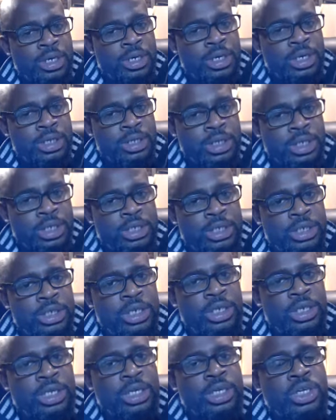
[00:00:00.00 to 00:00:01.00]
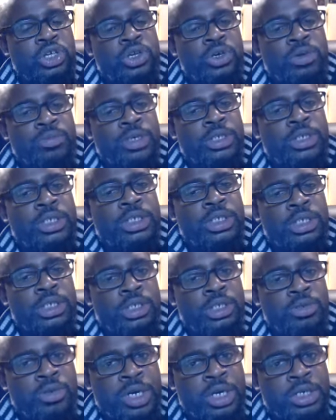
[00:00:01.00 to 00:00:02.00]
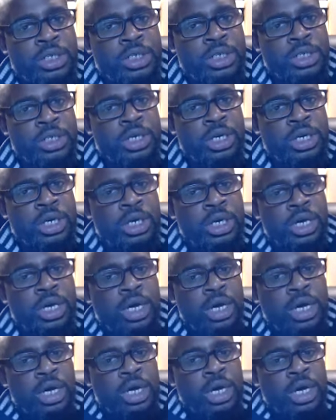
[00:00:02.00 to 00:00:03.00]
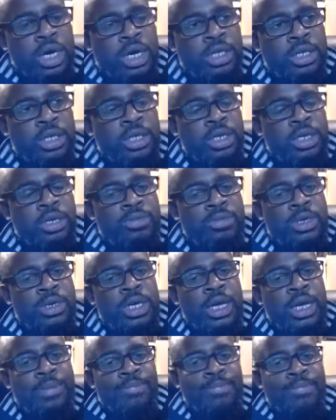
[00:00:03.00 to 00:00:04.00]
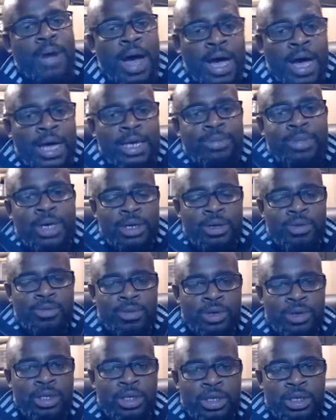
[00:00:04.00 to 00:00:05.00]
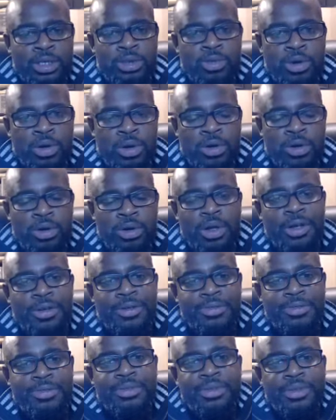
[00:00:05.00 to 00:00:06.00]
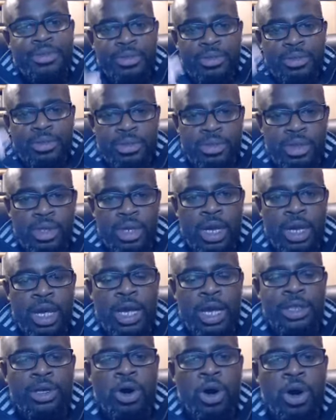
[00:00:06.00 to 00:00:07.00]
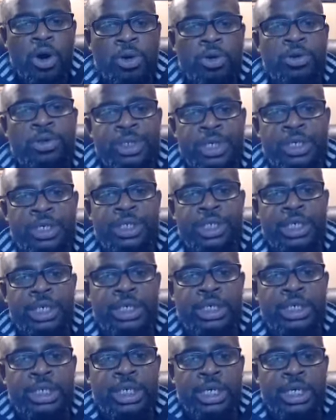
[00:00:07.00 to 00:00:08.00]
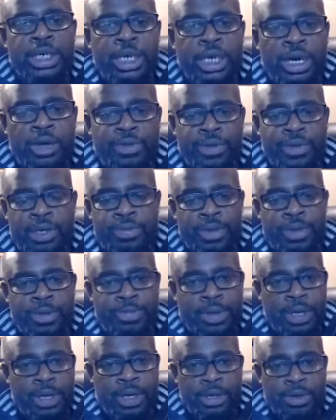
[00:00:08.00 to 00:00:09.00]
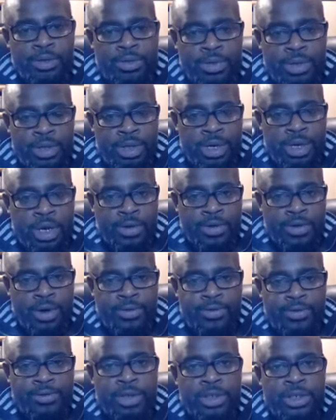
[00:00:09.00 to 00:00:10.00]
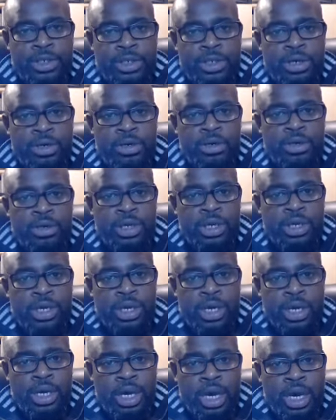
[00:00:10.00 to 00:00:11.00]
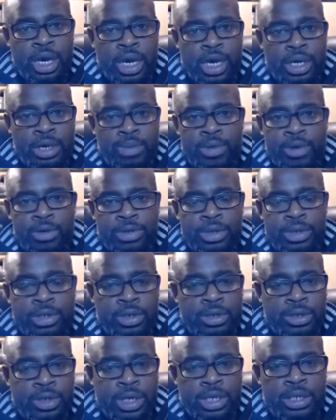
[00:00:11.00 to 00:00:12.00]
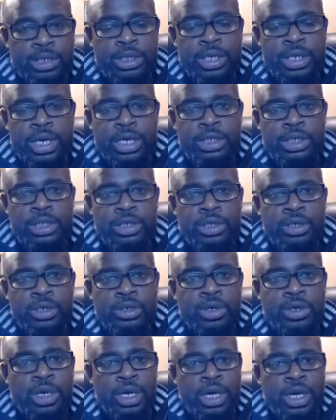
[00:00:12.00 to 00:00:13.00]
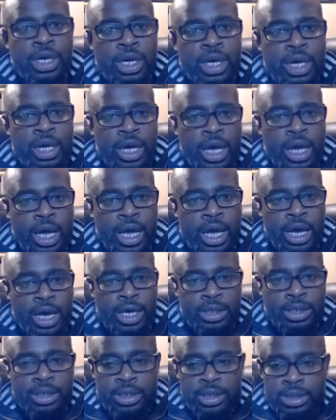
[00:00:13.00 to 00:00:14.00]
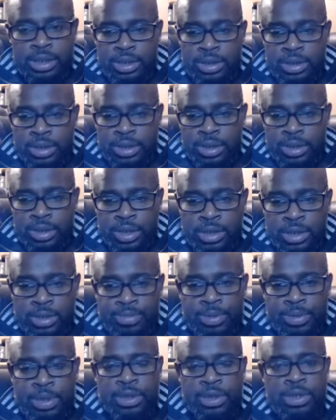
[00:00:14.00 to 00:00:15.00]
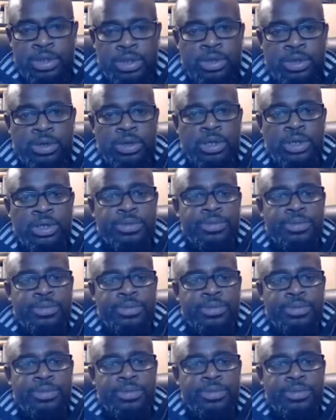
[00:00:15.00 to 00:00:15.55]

condition and the human situation and the human embodiment within this world and the wholeness of the human being within all of our physical and emotional and intellectual and, you know, spiritual,